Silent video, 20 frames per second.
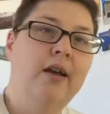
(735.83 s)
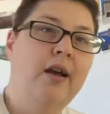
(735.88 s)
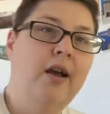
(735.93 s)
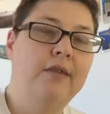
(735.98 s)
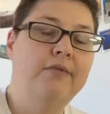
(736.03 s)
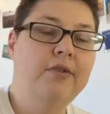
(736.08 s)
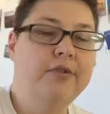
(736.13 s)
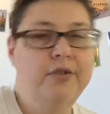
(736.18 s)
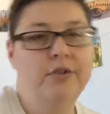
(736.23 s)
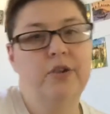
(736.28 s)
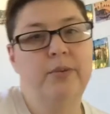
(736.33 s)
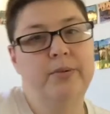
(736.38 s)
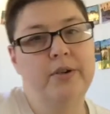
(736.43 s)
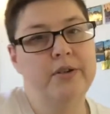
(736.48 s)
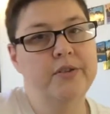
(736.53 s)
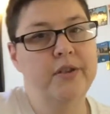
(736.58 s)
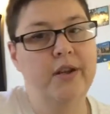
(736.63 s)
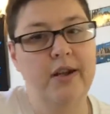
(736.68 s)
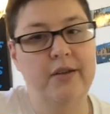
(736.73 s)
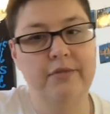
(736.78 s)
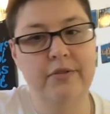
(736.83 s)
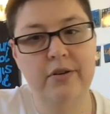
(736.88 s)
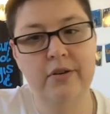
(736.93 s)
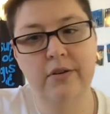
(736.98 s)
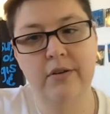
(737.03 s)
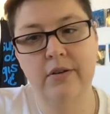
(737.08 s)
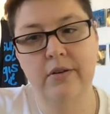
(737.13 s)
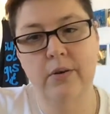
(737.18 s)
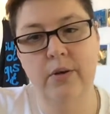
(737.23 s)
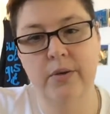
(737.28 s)
every single person I've
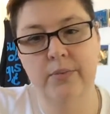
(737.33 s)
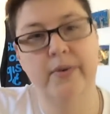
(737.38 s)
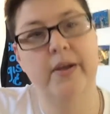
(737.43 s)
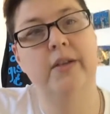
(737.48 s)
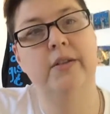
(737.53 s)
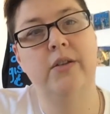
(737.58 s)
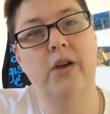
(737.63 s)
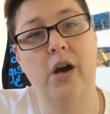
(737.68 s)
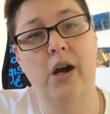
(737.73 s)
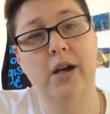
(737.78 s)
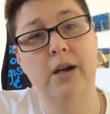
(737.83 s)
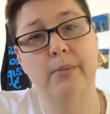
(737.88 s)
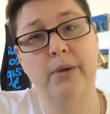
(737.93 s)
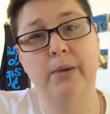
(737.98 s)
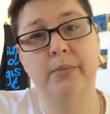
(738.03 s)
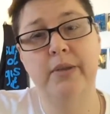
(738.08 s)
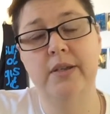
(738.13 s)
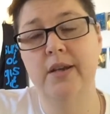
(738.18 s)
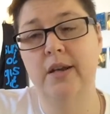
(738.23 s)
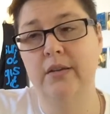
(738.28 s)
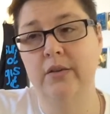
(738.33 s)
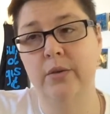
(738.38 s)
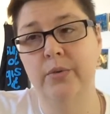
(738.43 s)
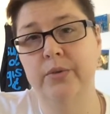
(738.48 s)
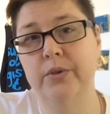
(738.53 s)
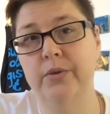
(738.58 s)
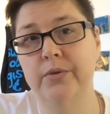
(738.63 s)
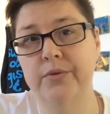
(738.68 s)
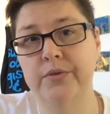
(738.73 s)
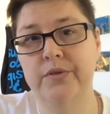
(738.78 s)
heard or read talk about being on low
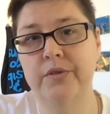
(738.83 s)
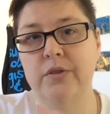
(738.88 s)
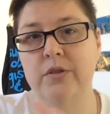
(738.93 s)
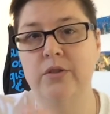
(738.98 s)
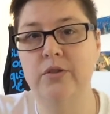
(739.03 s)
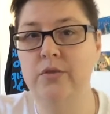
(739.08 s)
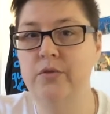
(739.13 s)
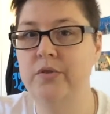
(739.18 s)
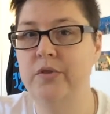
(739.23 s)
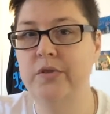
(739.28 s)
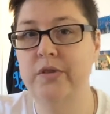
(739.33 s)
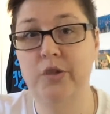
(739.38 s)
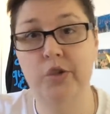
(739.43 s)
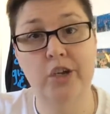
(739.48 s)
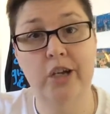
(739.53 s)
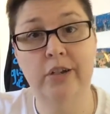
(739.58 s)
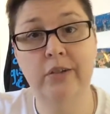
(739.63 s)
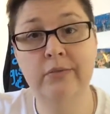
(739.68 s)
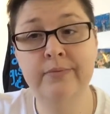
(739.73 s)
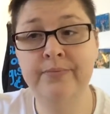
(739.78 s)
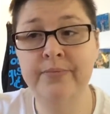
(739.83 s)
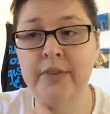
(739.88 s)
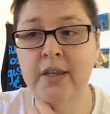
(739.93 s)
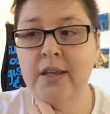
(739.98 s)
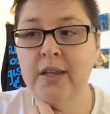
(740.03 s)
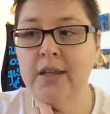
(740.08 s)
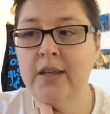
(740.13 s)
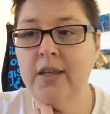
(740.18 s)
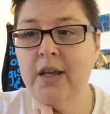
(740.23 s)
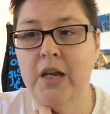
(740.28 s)
dose uses a gel.
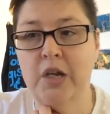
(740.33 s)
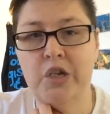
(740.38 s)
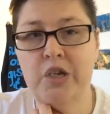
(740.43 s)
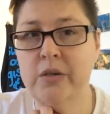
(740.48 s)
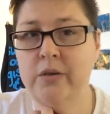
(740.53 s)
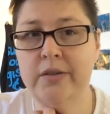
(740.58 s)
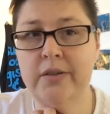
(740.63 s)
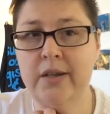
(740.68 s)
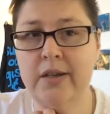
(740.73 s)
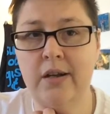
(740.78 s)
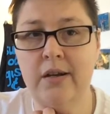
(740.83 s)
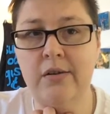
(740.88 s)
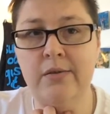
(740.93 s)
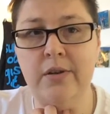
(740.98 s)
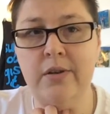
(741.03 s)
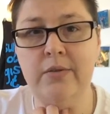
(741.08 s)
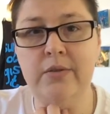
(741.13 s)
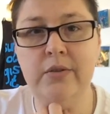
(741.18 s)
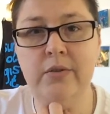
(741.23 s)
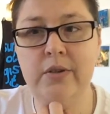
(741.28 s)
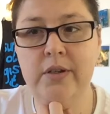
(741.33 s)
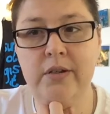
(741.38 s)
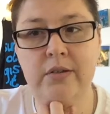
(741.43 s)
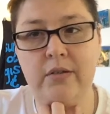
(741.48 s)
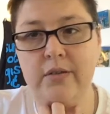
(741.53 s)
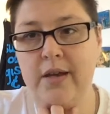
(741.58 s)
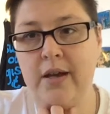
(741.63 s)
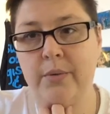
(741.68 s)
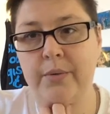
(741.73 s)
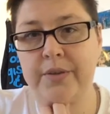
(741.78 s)
And she was like, oh no, you can
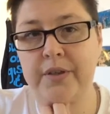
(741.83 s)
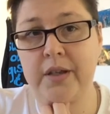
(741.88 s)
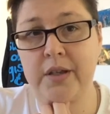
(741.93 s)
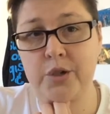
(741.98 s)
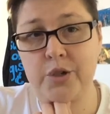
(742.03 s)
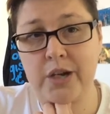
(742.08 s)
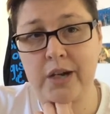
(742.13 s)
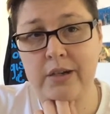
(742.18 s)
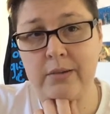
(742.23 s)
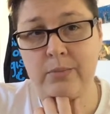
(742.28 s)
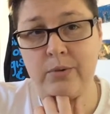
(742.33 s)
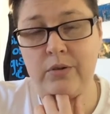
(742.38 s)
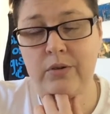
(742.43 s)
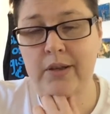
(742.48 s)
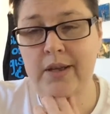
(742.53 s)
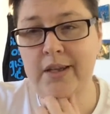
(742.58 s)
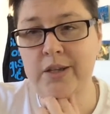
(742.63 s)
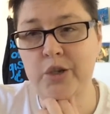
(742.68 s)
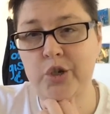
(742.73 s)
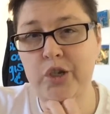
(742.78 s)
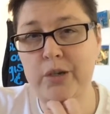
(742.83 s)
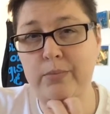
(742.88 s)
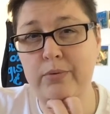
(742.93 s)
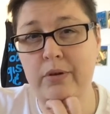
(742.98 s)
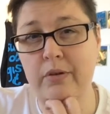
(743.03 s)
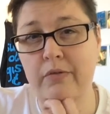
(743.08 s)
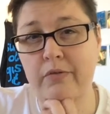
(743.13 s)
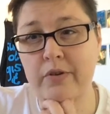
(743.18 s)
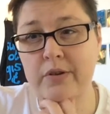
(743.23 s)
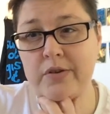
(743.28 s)
do that with the injectable, and she
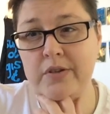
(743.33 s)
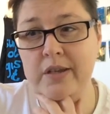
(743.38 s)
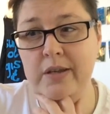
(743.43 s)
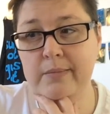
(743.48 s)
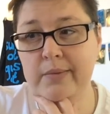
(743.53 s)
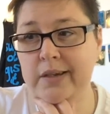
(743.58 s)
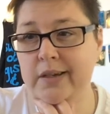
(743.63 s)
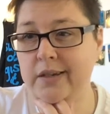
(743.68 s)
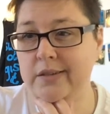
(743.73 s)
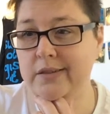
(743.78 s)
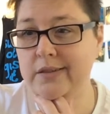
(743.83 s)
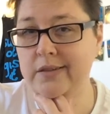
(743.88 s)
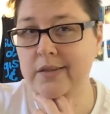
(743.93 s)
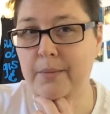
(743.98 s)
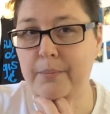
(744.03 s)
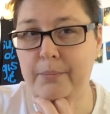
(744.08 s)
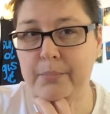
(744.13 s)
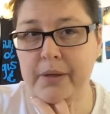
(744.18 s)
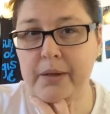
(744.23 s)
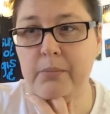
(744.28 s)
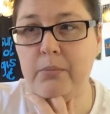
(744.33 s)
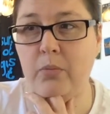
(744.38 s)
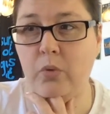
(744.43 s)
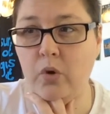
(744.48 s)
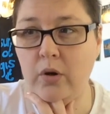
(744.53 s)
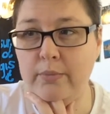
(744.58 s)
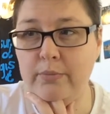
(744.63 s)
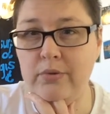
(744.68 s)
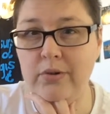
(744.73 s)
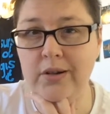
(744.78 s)
prefers it because it's a bit
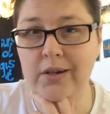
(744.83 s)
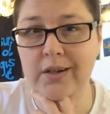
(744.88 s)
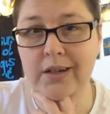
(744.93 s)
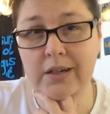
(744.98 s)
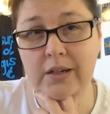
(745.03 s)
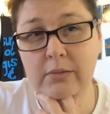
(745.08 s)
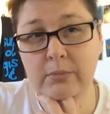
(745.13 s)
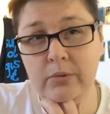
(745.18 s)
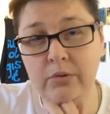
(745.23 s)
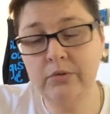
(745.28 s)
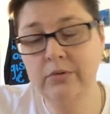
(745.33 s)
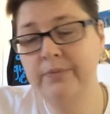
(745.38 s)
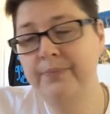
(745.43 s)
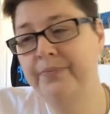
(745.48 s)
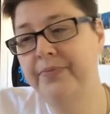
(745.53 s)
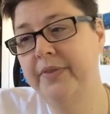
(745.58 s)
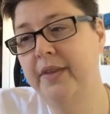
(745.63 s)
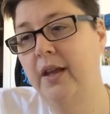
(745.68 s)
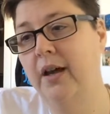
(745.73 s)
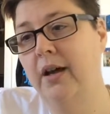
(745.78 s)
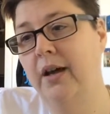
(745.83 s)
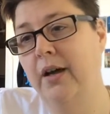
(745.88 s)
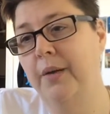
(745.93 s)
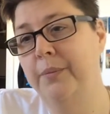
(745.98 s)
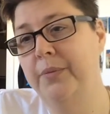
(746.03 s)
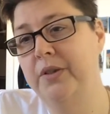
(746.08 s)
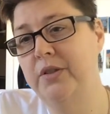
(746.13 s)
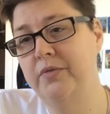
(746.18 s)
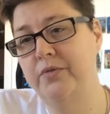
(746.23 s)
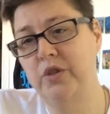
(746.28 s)
more predictable.
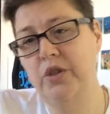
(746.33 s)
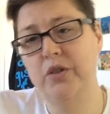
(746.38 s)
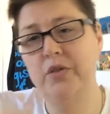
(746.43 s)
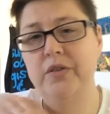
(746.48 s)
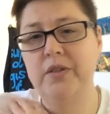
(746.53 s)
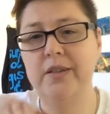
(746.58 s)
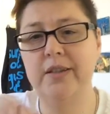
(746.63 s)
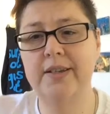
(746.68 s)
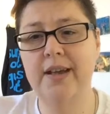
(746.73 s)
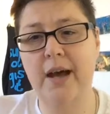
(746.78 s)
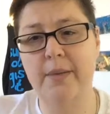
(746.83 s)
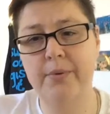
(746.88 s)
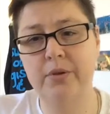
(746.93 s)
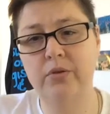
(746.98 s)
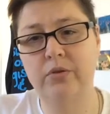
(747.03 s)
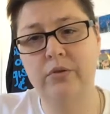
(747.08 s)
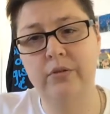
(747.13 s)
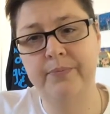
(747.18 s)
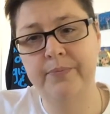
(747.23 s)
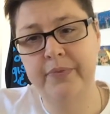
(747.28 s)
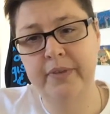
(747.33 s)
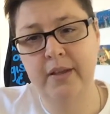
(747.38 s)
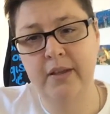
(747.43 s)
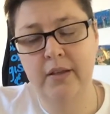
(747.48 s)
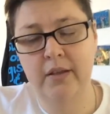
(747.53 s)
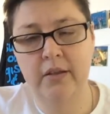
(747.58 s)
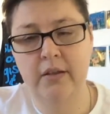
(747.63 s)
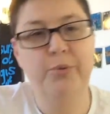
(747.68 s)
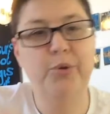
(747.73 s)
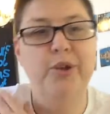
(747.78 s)
Because if you're using the topical,
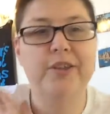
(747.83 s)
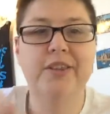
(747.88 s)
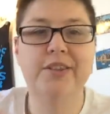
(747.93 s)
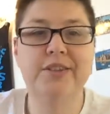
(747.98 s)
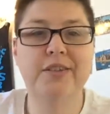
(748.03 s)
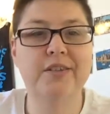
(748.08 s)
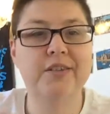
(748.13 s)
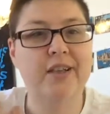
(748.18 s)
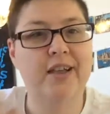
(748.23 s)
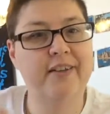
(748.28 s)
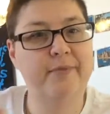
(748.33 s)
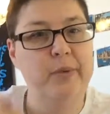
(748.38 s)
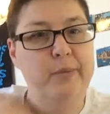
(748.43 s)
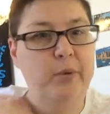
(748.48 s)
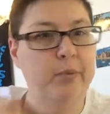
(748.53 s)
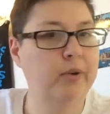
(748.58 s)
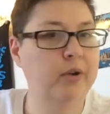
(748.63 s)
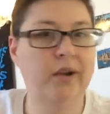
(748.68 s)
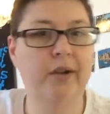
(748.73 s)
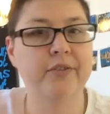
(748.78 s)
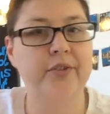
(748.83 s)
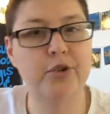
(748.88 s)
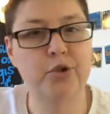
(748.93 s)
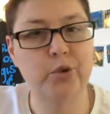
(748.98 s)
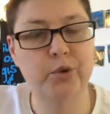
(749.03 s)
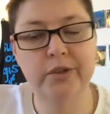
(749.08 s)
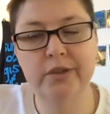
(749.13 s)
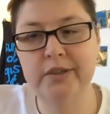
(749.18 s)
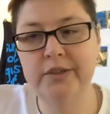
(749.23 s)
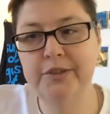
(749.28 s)
I'm doing this because a lot of people put it on their
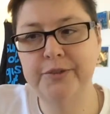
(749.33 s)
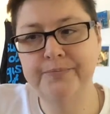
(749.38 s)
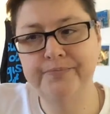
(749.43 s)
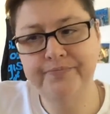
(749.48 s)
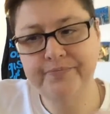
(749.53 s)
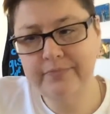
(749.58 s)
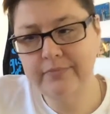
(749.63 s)
shoulders,